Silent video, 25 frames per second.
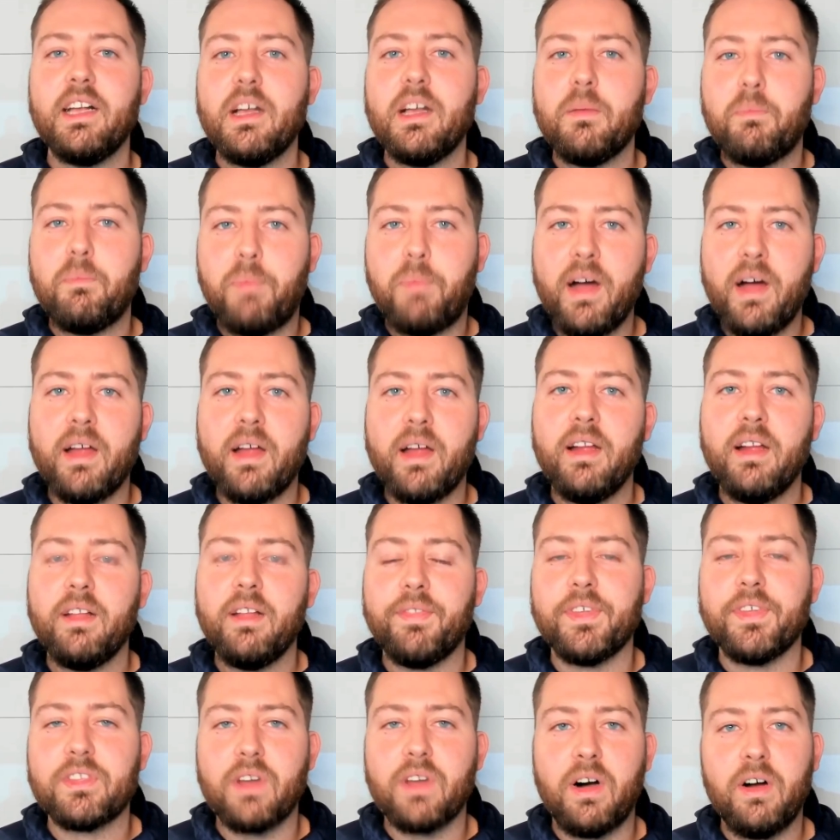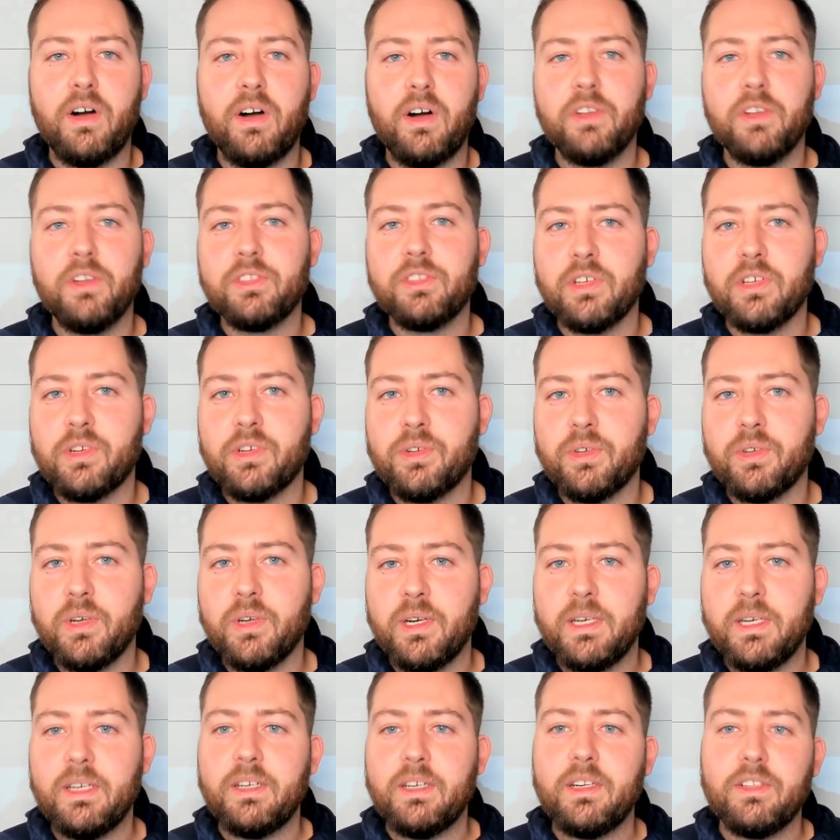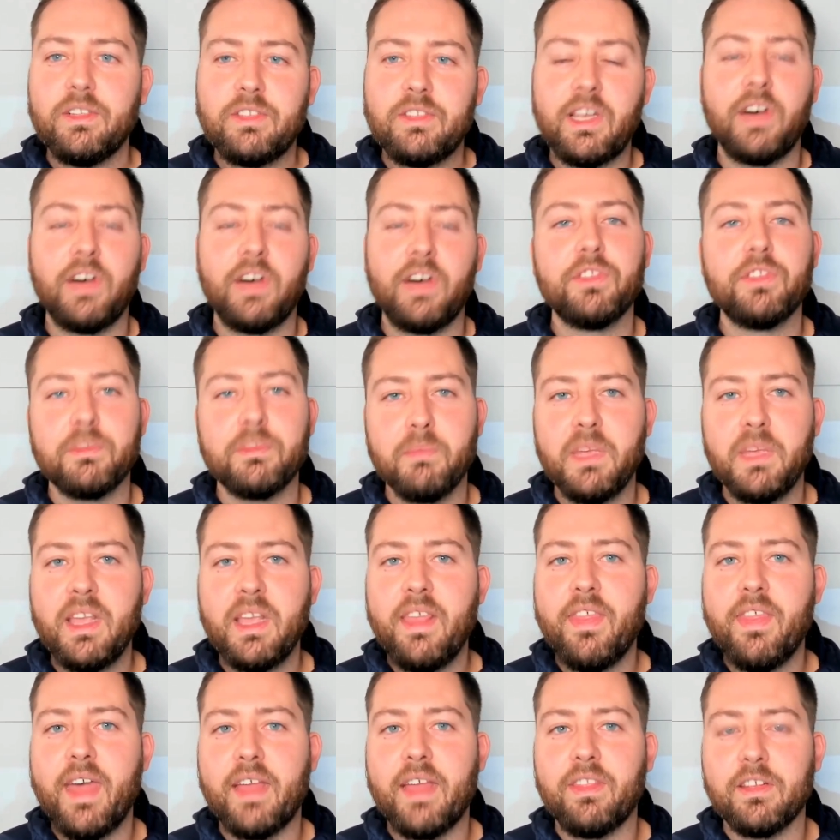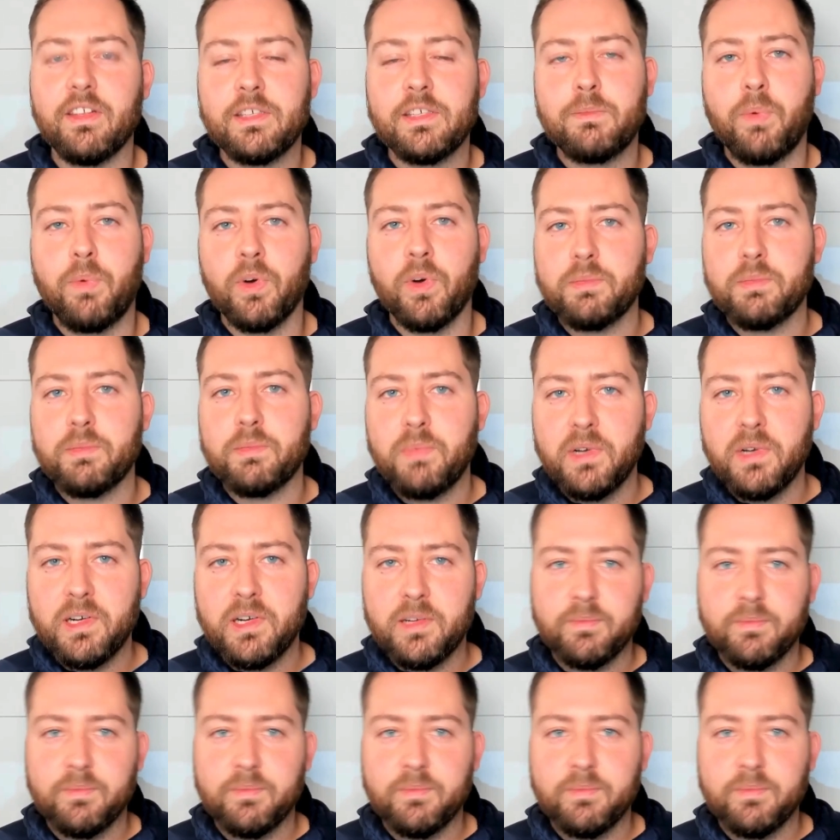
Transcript: But this also tells me that the sports book